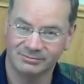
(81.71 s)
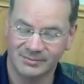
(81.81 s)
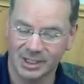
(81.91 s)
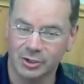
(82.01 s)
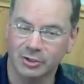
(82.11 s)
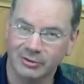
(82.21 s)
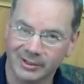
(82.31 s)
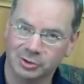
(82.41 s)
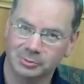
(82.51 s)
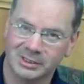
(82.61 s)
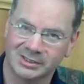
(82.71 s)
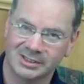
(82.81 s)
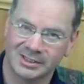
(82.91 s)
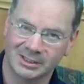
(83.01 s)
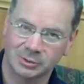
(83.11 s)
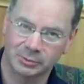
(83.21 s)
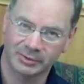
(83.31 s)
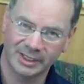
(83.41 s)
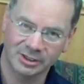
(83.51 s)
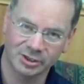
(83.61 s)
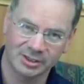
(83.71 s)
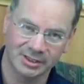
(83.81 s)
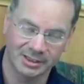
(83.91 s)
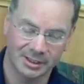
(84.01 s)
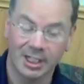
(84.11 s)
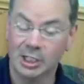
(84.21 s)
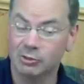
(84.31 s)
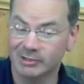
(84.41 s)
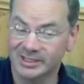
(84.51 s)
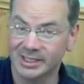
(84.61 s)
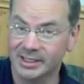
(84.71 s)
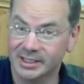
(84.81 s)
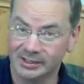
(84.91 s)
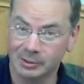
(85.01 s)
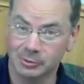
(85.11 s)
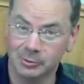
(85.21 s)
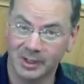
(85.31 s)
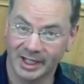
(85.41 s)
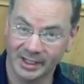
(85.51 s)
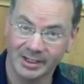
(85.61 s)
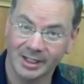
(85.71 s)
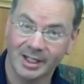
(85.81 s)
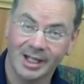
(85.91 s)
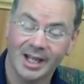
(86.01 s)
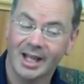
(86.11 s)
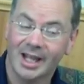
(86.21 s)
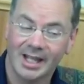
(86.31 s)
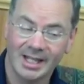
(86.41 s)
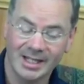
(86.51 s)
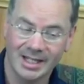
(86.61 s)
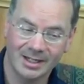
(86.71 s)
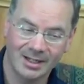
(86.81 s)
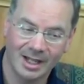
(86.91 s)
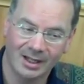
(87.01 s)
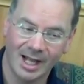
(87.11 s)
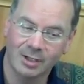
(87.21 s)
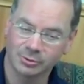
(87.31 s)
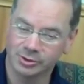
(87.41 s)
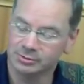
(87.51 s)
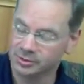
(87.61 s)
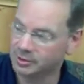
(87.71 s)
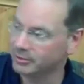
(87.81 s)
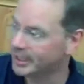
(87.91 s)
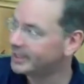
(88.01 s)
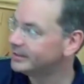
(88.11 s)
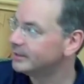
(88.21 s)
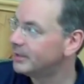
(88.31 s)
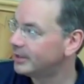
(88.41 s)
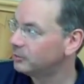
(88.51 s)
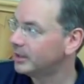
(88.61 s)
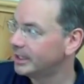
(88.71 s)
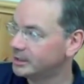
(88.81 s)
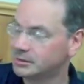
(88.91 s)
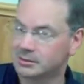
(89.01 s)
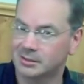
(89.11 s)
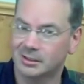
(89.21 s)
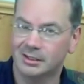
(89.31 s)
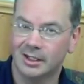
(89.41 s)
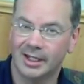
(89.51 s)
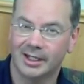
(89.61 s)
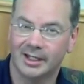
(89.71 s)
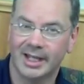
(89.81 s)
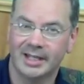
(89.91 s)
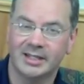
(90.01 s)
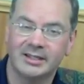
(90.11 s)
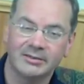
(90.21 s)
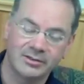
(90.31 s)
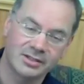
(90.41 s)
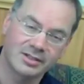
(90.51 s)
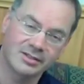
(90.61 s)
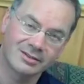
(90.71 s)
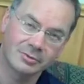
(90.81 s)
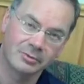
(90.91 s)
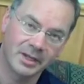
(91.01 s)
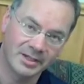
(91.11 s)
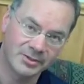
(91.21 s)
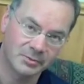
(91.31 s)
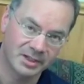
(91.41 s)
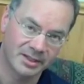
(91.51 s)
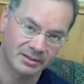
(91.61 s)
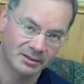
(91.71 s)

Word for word: encouragement and inspiration and critique in the good way, mm. it allows you to create in a better way. Mm-hmm. Uh, and it never ceases to amaze me that